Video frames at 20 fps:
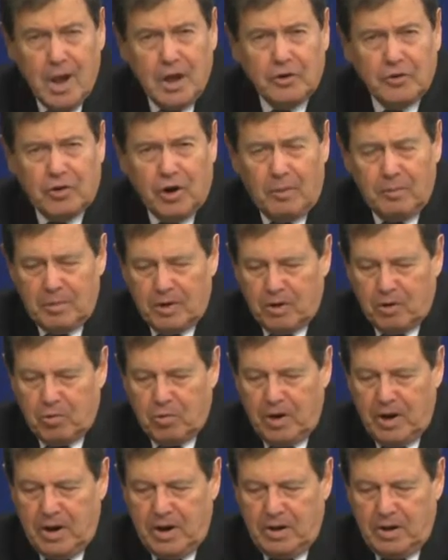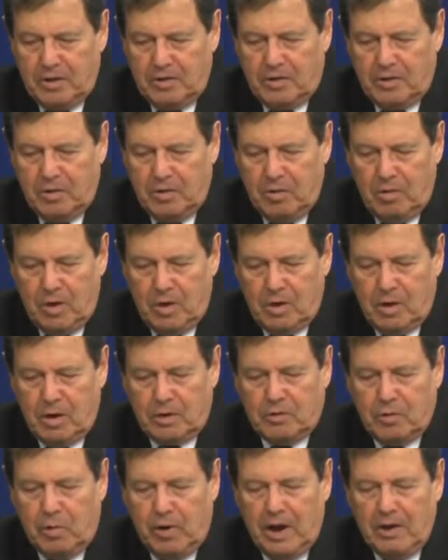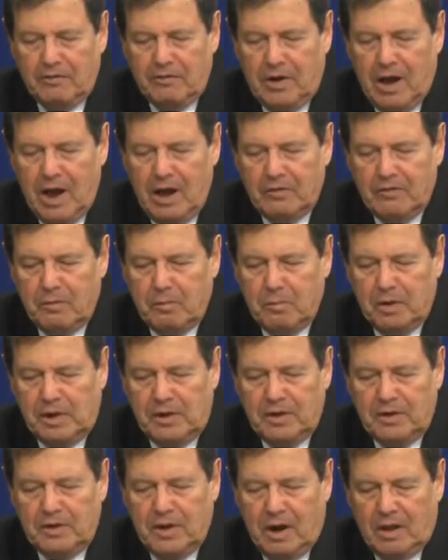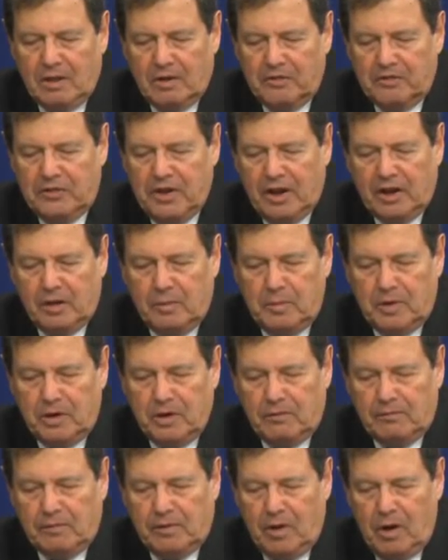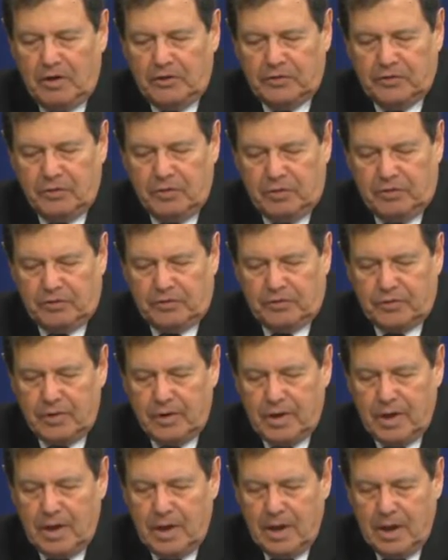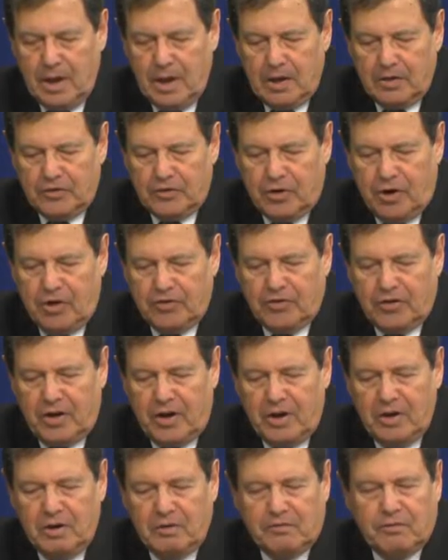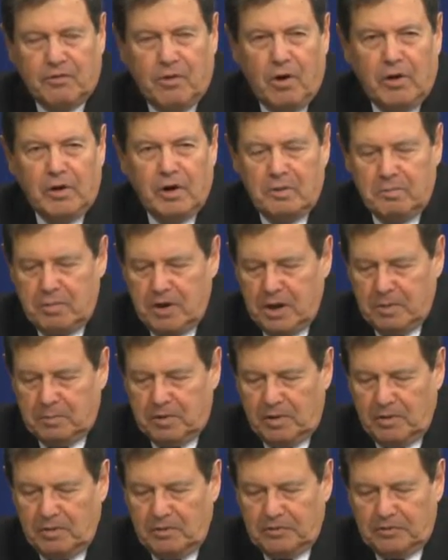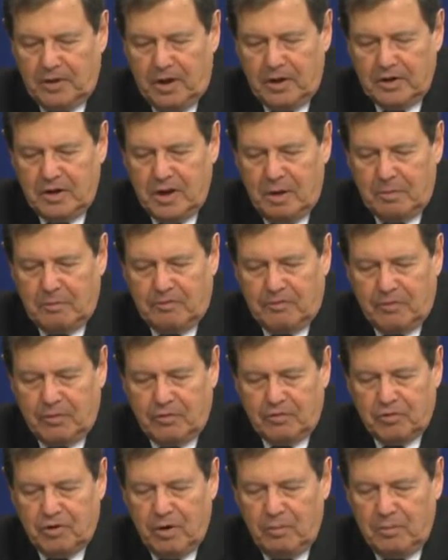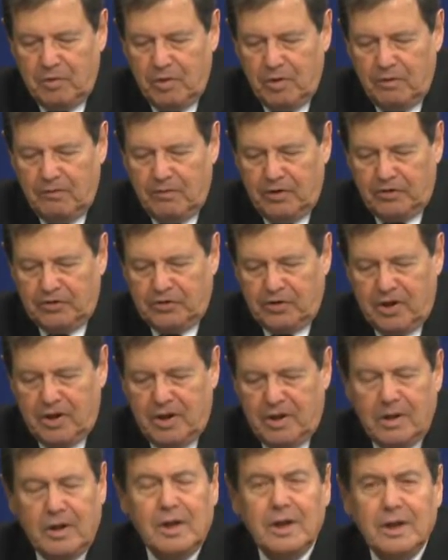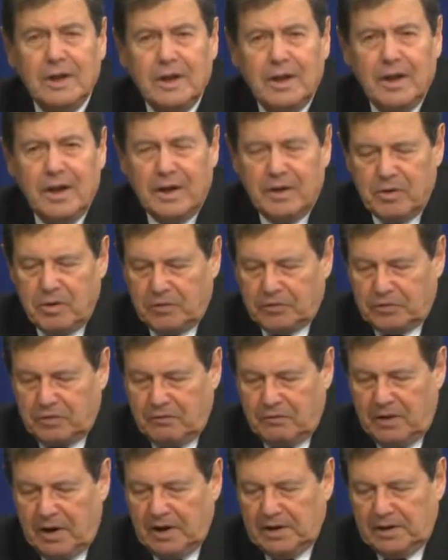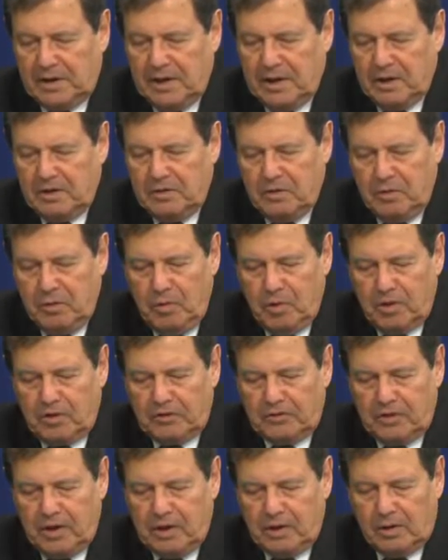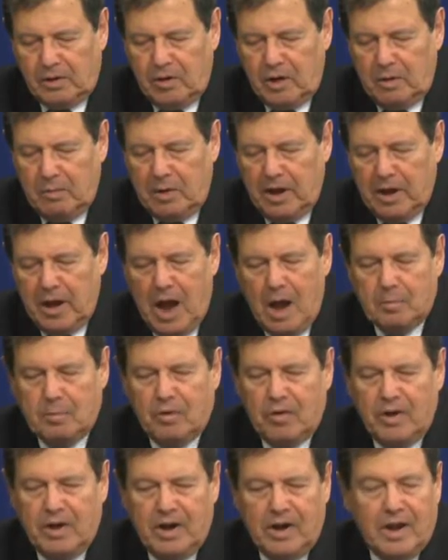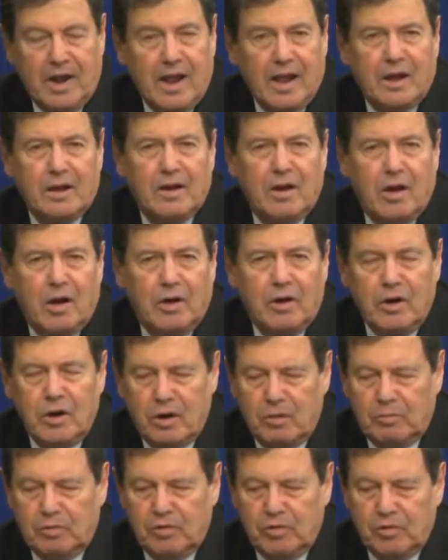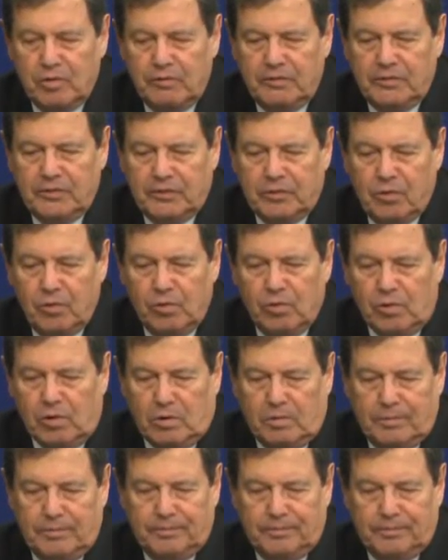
Trump agreed to a twenty-five million dollar settlement of lawsuits, charging he defrauded people who signed up for Trump University and also violated New York state law by operating an unapproved school.